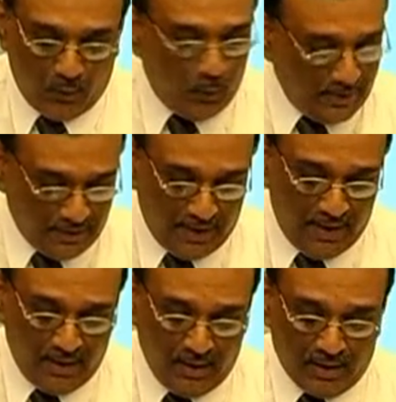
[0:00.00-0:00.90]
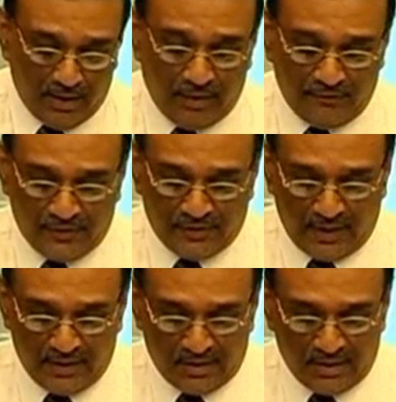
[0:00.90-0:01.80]
Once again, he
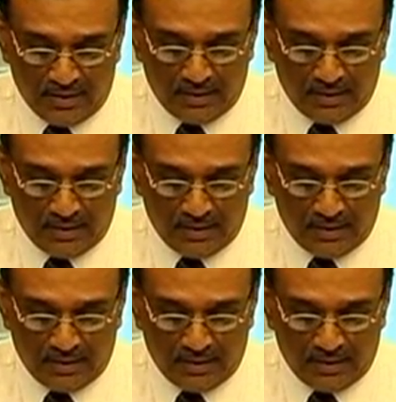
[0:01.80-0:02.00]
emphasized